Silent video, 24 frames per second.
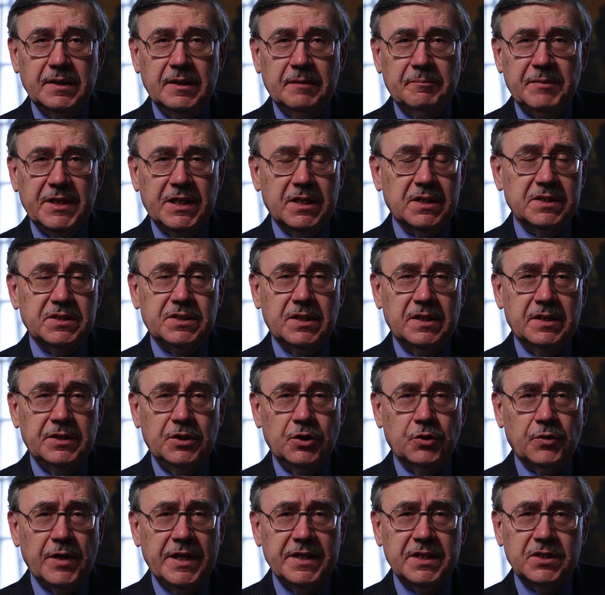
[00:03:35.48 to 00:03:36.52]
Because the
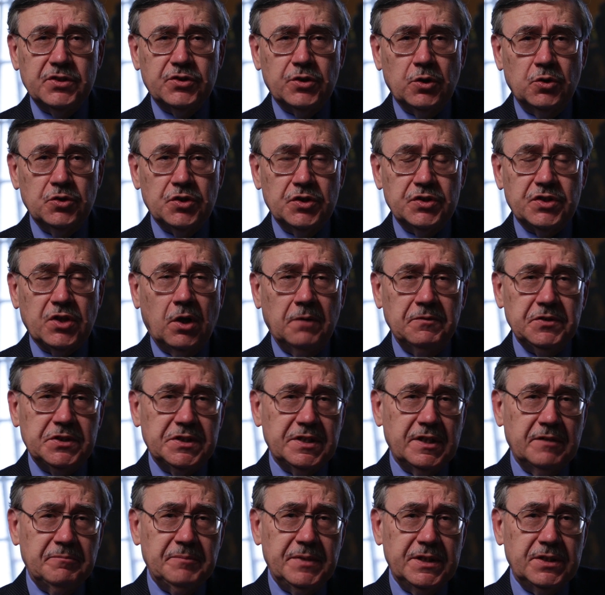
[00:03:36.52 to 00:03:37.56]
Ukrainian soldiers
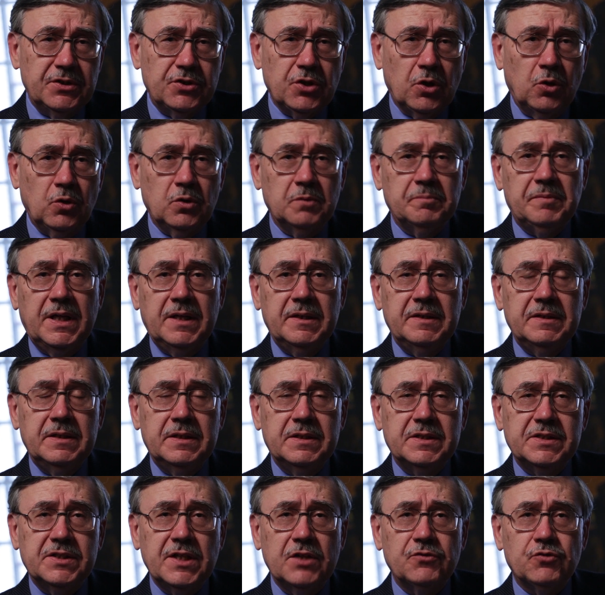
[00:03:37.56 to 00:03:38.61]
obviously have been told by
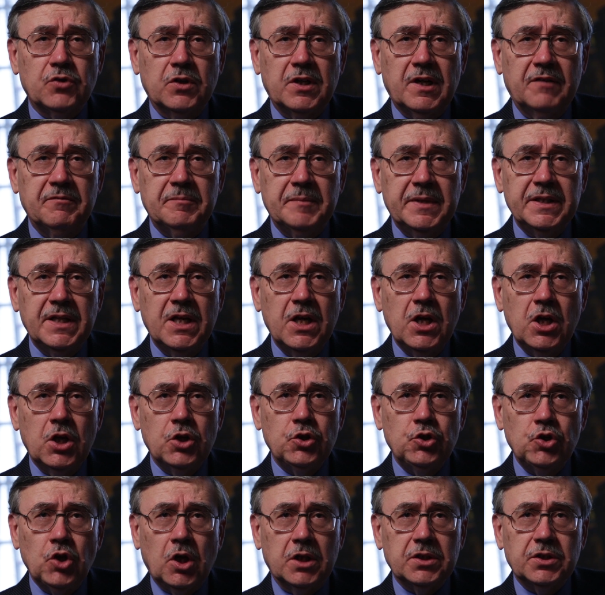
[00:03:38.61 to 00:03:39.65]
central government
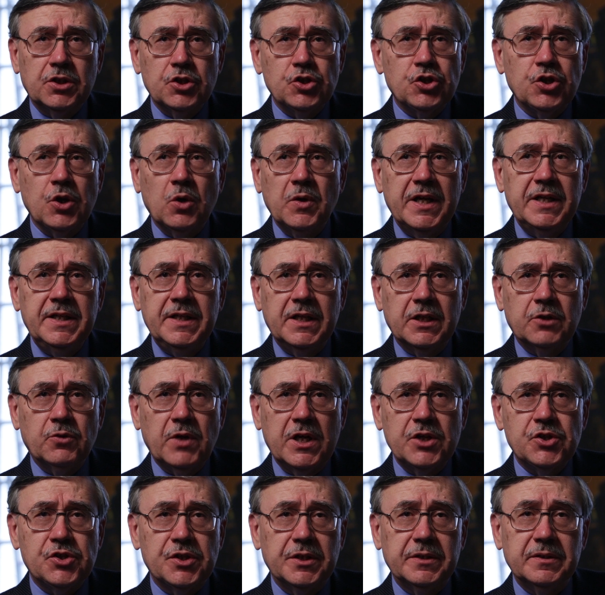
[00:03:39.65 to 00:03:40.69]
not to show any
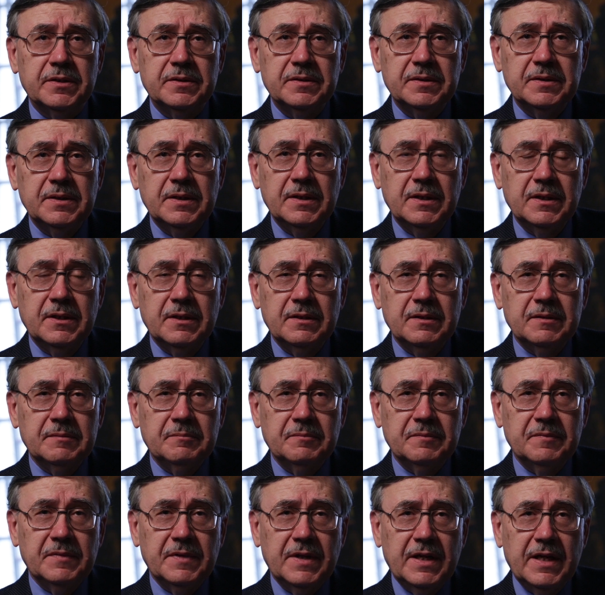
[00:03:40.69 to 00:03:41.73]
aggression.
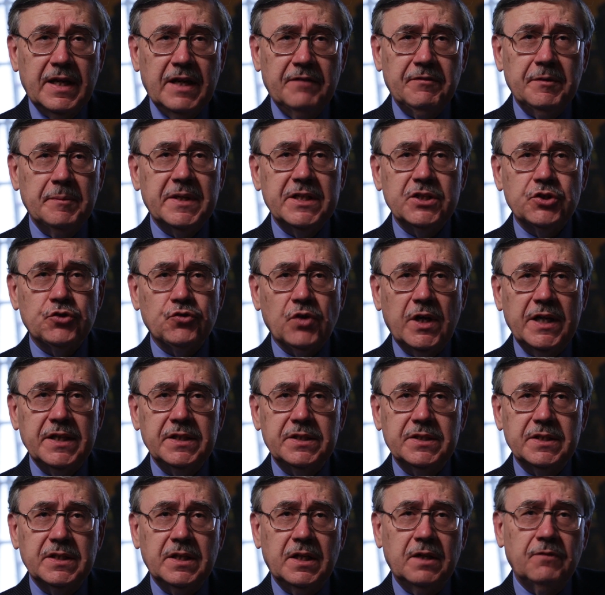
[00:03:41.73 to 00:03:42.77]
Everybody's trying
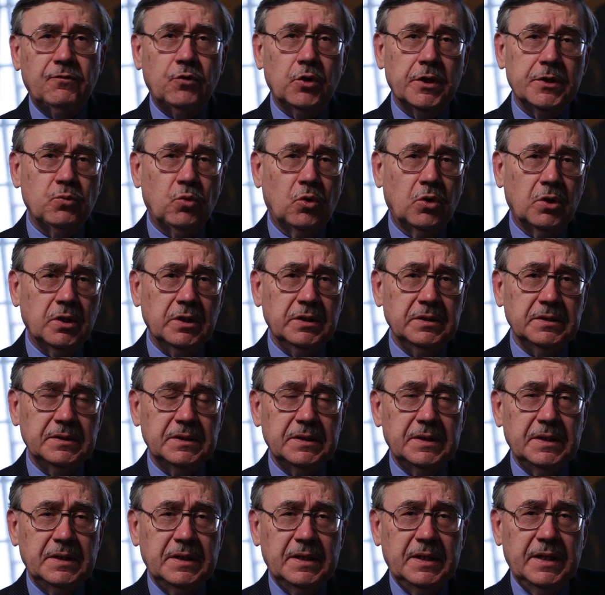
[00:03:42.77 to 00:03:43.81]
to avoid war,
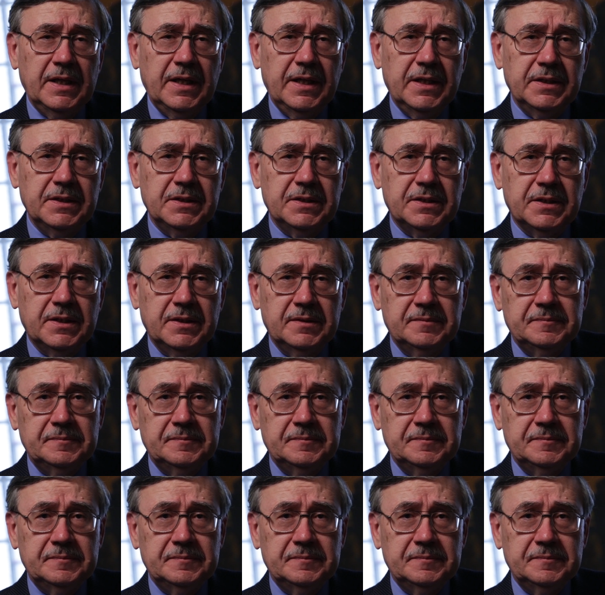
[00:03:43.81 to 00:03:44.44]
and